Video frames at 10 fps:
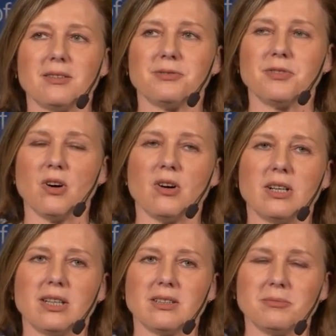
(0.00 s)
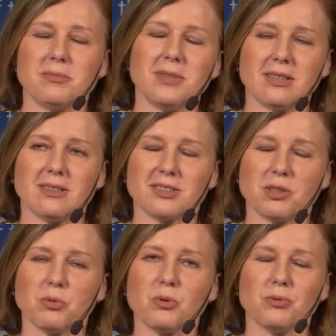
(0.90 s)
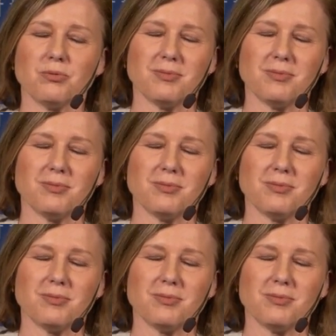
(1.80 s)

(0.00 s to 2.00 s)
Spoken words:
for so